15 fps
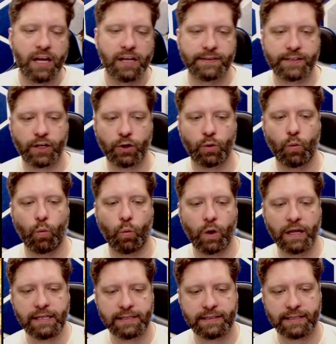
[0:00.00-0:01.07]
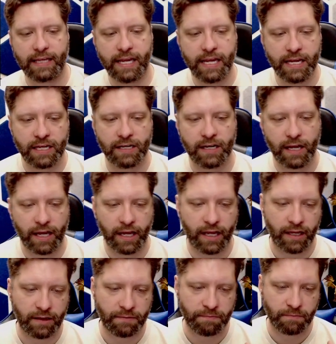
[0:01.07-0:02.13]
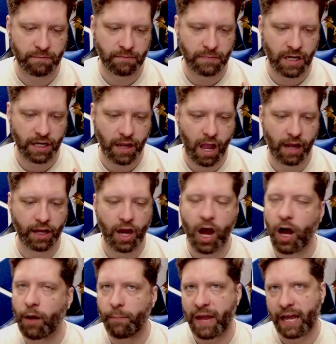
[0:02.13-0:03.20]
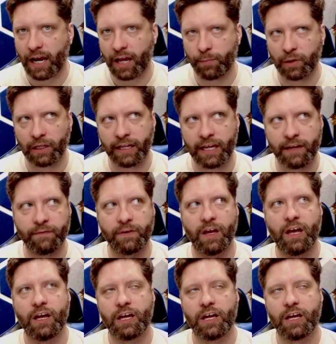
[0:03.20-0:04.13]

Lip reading: So once in a combat, I believe,